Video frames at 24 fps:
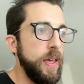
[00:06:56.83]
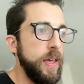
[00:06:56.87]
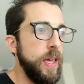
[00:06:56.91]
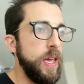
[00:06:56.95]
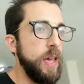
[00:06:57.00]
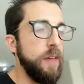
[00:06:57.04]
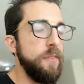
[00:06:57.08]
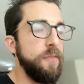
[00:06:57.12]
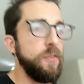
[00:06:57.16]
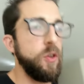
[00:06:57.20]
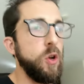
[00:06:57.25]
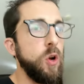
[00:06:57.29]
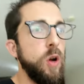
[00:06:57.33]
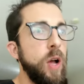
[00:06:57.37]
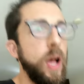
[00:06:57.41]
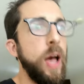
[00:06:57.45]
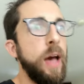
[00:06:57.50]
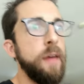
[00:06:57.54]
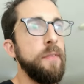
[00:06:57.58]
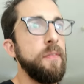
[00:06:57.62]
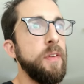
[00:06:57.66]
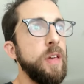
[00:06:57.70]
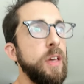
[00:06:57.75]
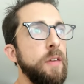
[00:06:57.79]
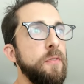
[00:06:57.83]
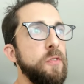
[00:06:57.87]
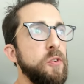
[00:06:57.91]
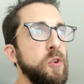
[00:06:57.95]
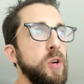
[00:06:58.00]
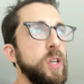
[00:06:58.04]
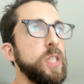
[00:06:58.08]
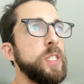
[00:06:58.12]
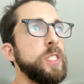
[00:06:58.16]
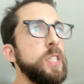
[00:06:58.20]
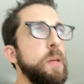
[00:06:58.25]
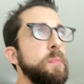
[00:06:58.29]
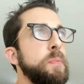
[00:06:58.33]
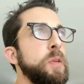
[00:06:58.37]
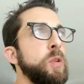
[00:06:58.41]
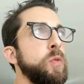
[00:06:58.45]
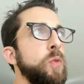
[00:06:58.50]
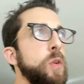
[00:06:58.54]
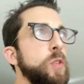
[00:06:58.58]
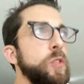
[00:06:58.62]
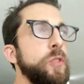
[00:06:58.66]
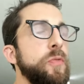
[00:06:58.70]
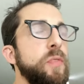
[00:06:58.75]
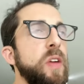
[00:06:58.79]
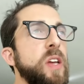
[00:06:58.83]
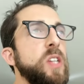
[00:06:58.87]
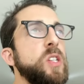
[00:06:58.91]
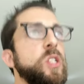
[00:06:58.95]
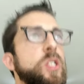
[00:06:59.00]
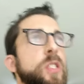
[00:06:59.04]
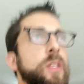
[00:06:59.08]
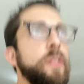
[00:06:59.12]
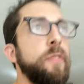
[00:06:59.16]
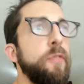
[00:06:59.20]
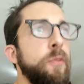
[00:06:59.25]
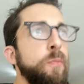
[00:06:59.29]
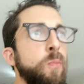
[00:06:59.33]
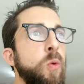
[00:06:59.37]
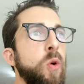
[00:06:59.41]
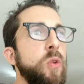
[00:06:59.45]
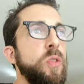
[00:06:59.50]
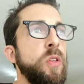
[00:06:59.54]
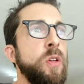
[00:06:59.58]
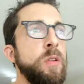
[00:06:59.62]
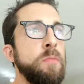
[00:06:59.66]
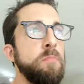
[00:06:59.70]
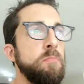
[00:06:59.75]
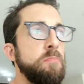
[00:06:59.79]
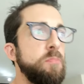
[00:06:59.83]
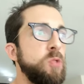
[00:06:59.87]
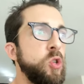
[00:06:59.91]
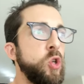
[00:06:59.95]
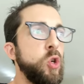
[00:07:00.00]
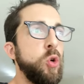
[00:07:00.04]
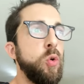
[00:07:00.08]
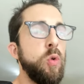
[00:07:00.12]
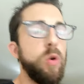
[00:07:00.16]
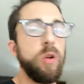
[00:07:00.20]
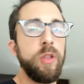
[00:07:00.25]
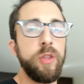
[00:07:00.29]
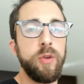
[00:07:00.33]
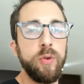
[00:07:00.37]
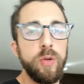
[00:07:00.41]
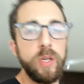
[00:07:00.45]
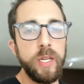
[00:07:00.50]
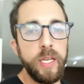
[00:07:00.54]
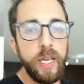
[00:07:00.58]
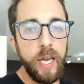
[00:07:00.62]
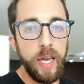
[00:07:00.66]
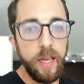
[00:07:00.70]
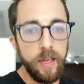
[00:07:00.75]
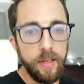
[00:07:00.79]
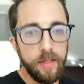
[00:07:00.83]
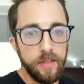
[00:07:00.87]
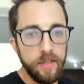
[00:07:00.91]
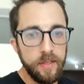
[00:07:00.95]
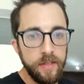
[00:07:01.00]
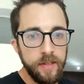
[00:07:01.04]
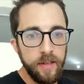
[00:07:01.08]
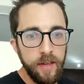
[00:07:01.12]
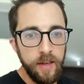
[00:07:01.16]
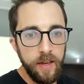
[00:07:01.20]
If you're accepting reservations for more than 2 or 3 days,